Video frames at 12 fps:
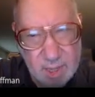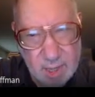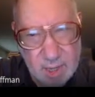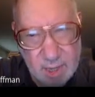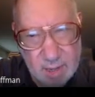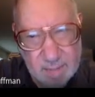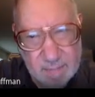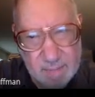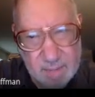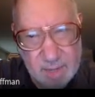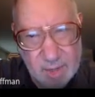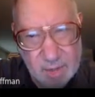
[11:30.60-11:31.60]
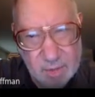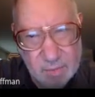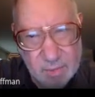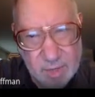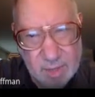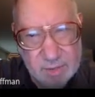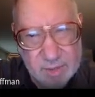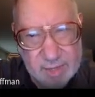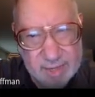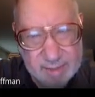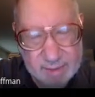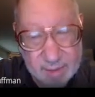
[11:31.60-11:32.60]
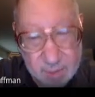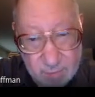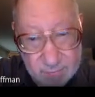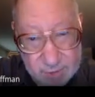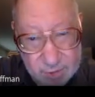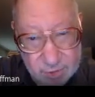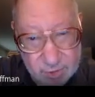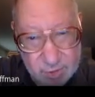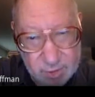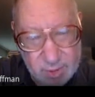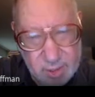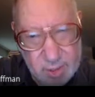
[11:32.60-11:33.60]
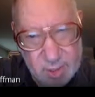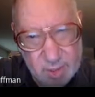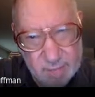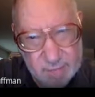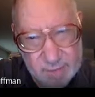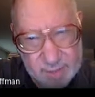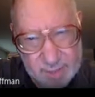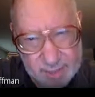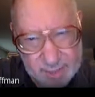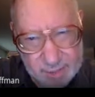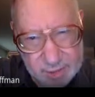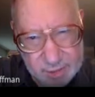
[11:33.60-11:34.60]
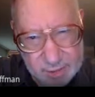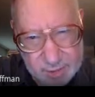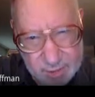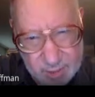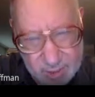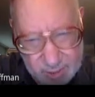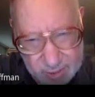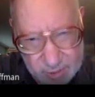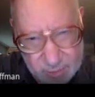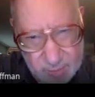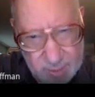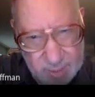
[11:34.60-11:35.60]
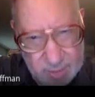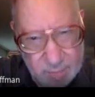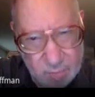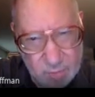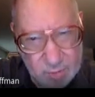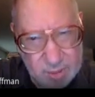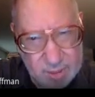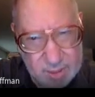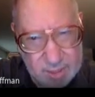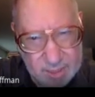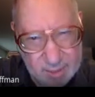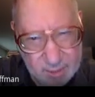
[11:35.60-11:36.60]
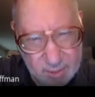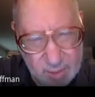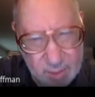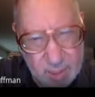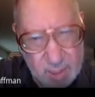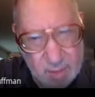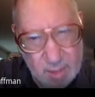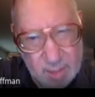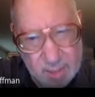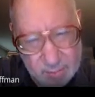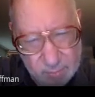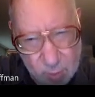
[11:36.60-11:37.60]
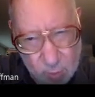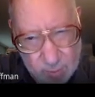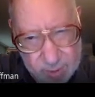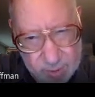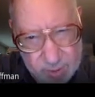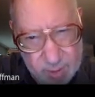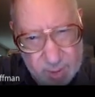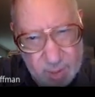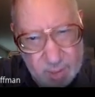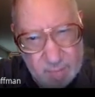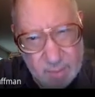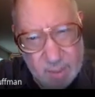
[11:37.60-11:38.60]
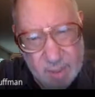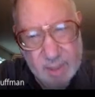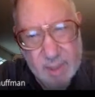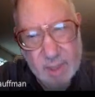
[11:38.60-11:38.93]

you need to take the curvature of the connection. I'll explain in more detail in a moment. But